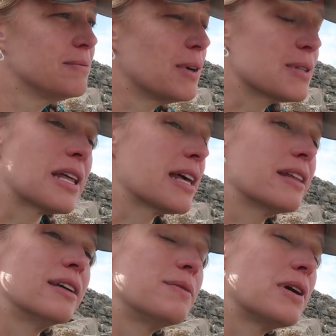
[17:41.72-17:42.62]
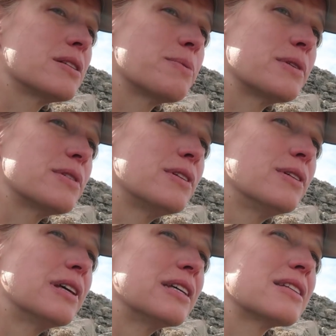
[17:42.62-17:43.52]
most likely I'm not supposed to
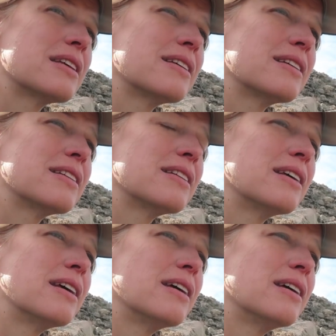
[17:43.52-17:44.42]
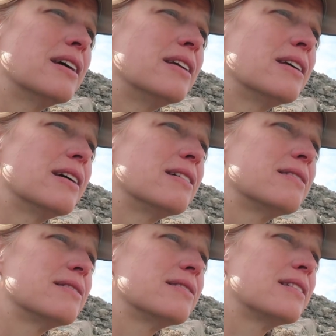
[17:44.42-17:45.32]
do this. And, uh,
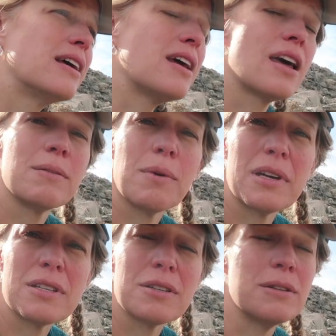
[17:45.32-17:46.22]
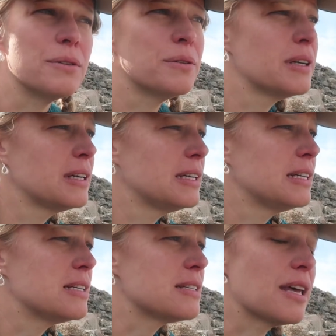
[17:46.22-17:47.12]
and I don't want to
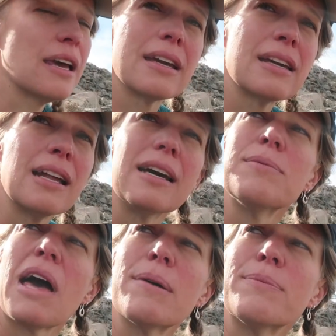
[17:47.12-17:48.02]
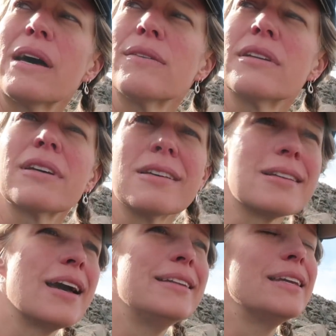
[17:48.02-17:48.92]
say climb that mountain because
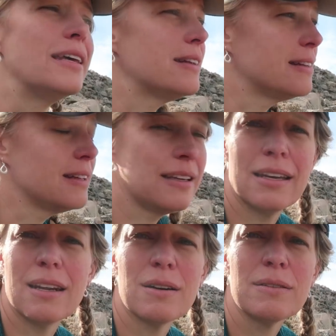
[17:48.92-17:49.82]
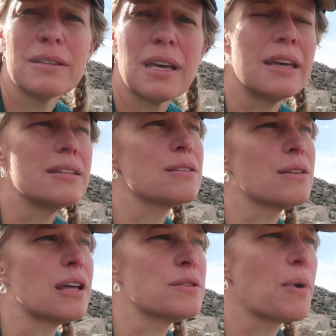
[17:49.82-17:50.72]
I did it, you know. And
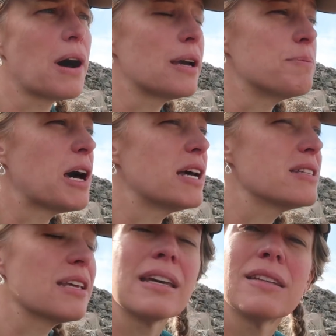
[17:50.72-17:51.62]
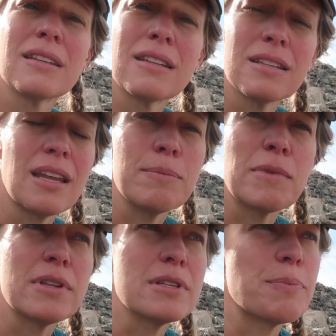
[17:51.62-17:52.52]
so that's why I'm not saying the name
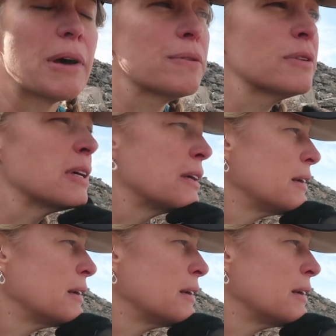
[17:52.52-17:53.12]
of this mountain